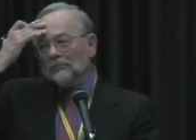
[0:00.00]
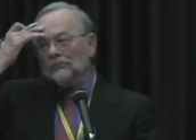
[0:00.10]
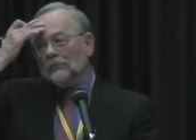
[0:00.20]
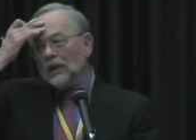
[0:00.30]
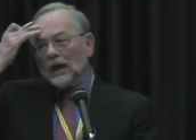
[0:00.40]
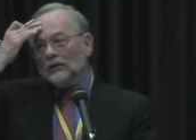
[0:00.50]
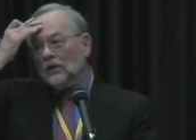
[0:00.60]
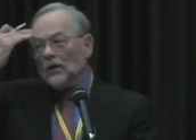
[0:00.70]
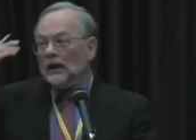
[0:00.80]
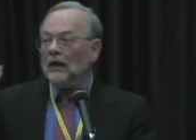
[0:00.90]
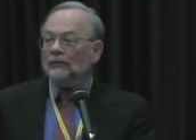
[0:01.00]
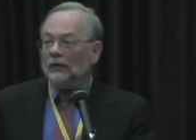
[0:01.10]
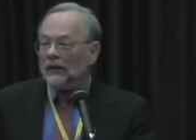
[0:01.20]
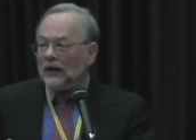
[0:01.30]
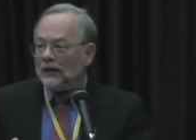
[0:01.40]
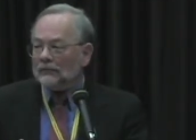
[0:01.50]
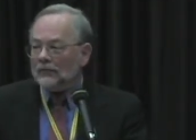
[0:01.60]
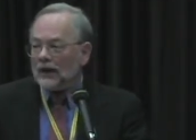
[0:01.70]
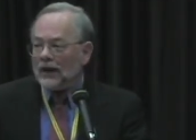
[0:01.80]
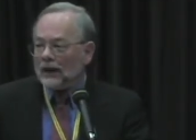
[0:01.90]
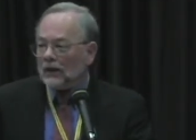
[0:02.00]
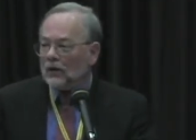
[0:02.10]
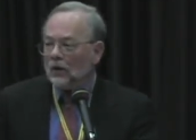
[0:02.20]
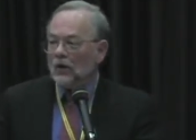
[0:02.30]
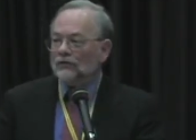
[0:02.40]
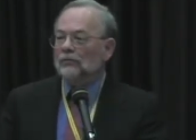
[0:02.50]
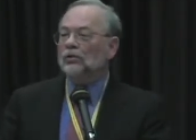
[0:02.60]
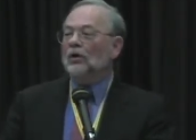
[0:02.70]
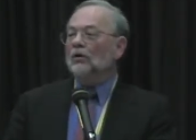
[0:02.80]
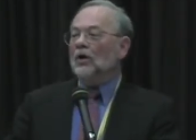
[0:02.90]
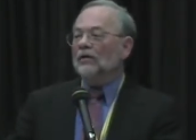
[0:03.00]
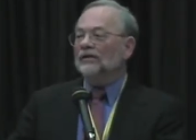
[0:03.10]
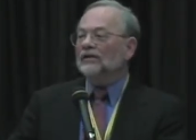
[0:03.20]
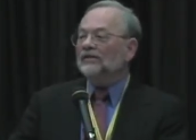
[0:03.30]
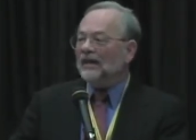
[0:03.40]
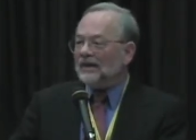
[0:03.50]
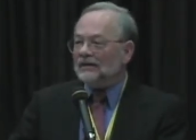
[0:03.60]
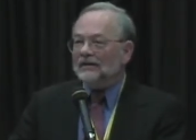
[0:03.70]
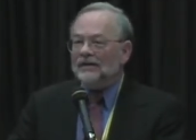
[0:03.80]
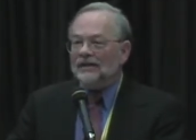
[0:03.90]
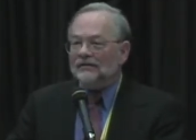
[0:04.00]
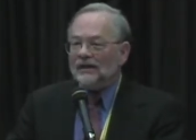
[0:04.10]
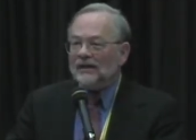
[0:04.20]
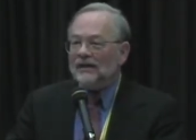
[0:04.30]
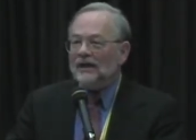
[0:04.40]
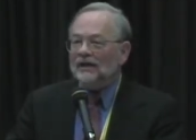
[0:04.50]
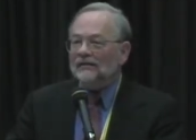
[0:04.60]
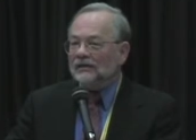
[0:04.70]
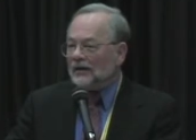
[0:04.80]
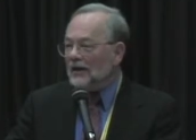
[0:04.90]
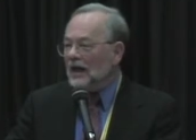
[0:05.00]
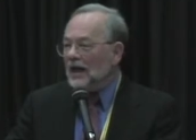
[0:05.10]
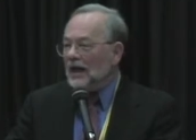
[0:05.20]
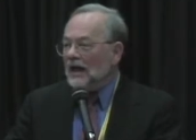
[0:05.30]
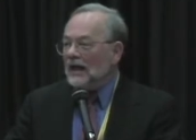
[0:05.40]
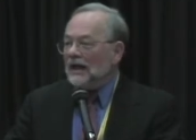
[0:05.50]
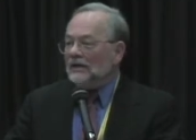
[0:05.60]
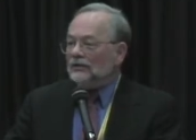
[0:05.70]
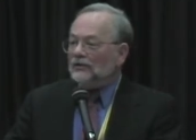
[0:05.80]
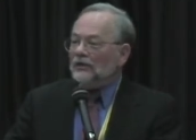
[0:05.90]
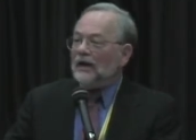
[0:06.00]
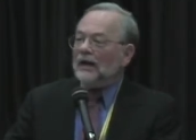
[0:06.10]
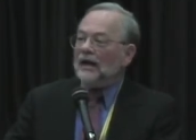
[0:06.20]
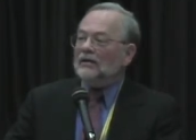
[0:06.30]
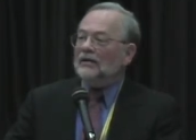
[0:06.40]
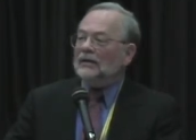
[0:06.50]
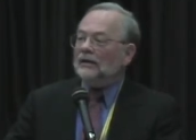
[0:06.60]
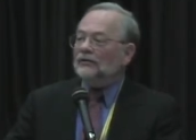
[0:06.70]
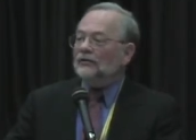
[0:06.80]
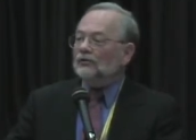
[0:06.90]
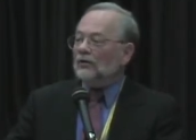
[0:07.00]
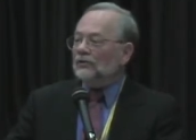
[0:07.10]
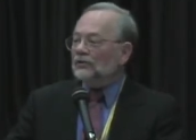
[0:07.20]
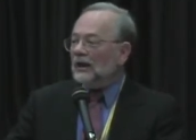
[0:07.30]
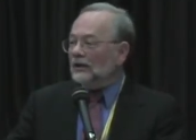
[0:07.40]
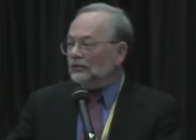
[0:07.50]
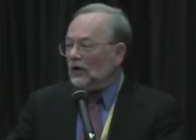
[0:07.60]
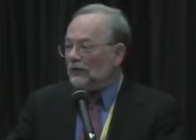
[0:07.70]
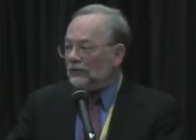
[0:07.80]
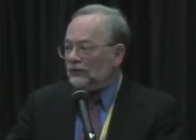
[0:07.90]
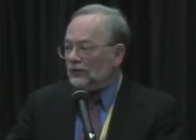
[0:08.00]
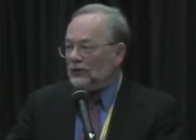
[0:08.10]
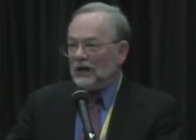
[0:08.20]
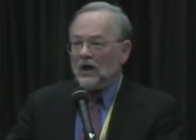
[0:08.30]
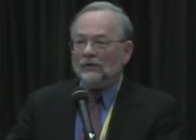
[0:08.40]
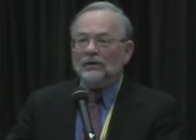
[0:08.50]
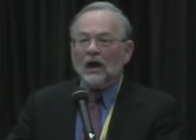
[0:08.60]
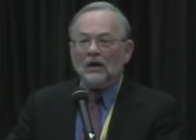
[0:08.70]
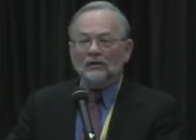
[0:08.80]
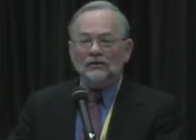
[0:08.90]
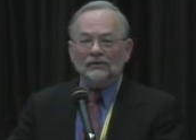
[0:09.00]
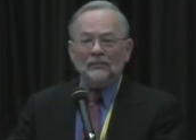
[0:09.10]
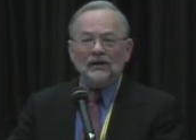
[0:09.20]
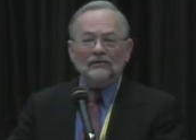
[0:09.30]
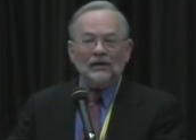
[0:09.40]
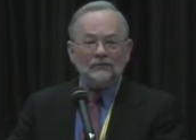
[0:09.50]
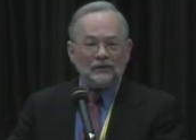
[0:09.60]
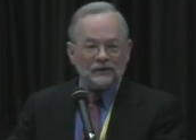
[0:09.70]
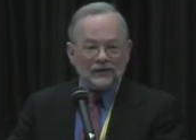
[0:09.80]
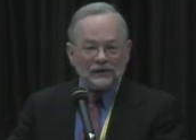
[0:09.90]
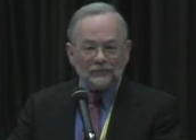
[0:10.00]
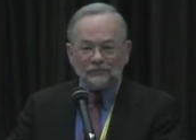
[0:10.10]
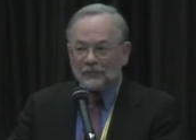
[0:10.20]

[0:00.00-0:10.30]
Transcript: Not long after that, I got a call from Paul Arvid Tveit, Tveit. He is a CIA clandestine service case officer, now retired and living in McLean, Virginia.